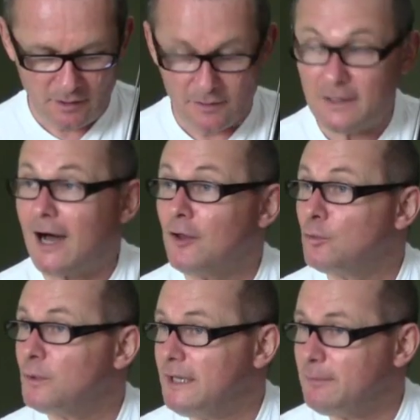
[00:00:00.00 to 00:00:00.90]
Now on the
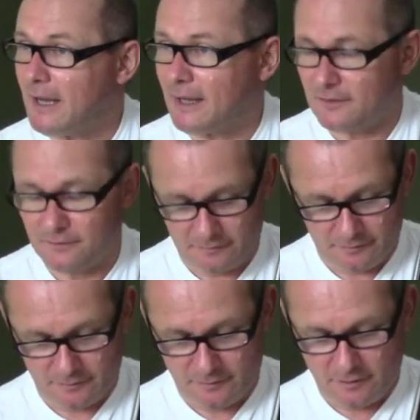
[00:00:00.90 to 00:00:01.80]
way back,
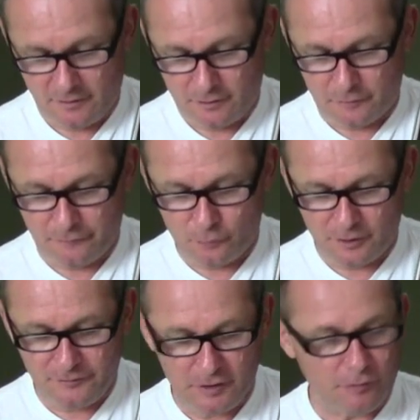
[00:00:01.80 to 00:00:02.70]
your
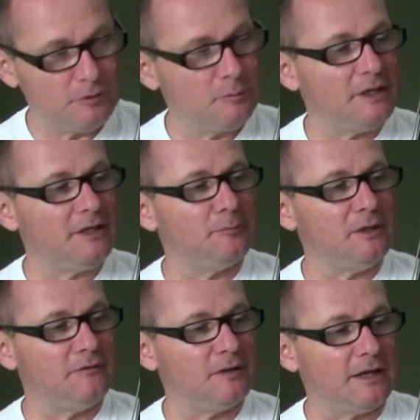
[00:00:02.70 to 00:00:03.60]
fourth finger will play the
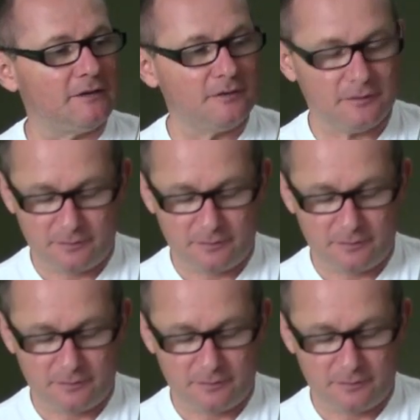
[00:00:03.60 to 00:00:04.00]
B flat.